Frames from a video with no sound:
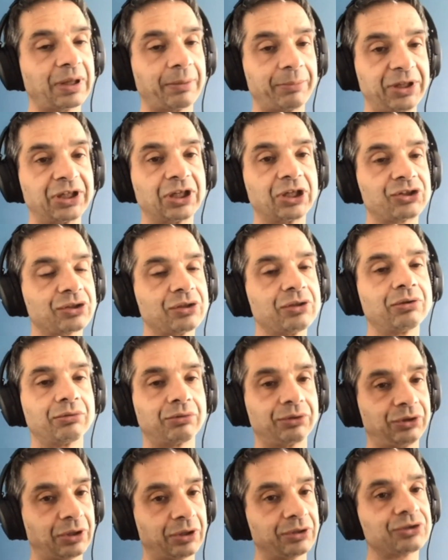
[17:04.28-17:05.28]
application
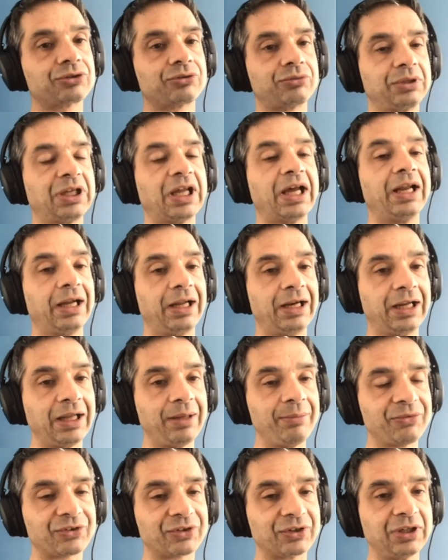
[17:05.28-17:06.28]
or downstream
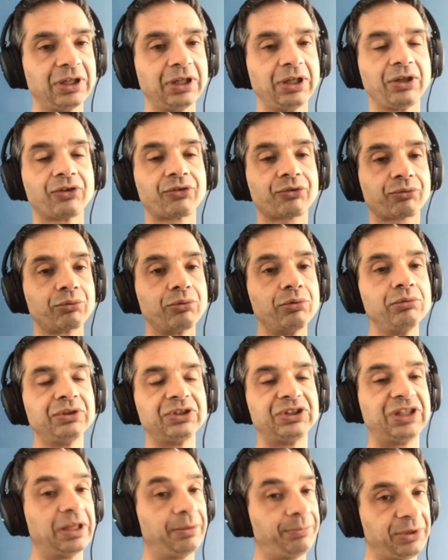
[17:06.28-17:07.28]
LLMs through
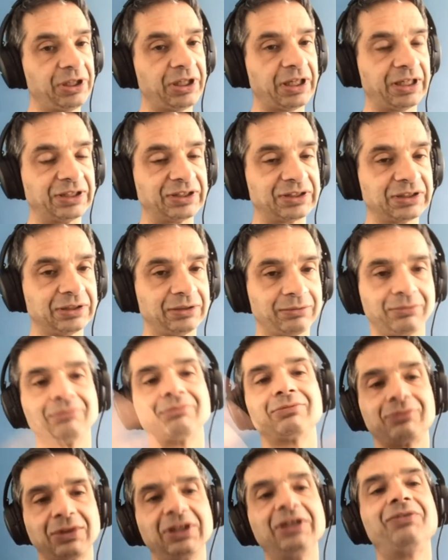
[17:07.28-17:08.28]
the APIs,
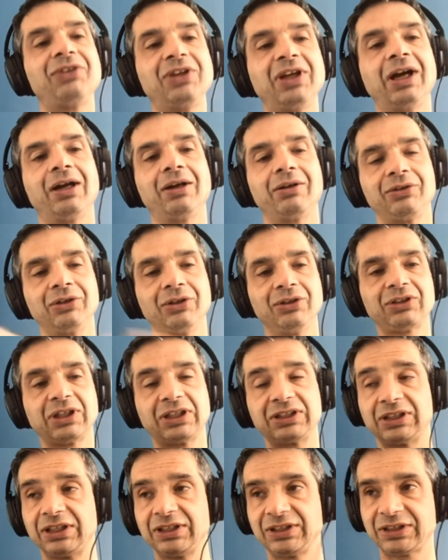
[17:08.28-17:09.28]
if they are not,
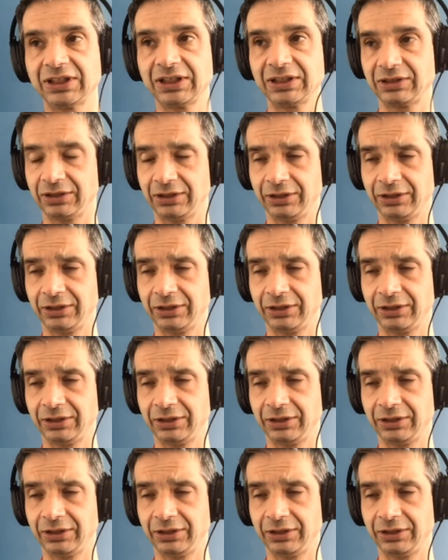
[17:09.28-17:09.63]
as I said,